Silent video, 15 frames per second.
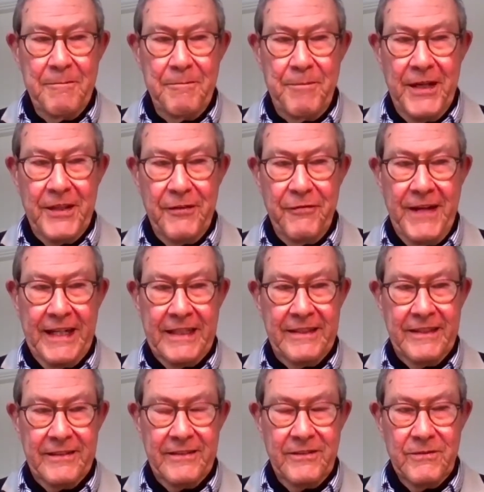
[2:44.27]
by the fact
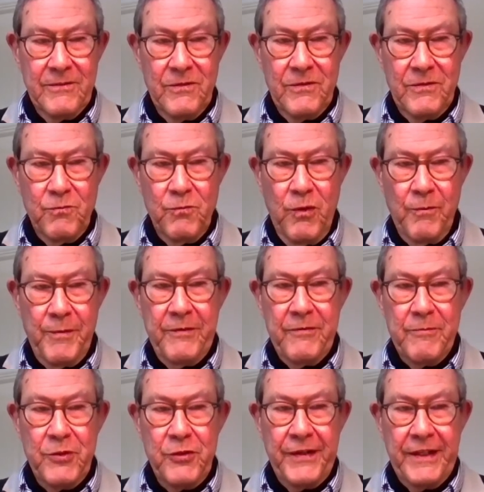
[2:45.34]
that what we were
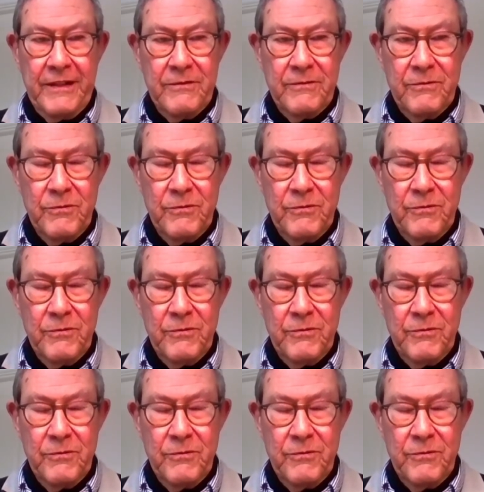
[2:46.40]
moving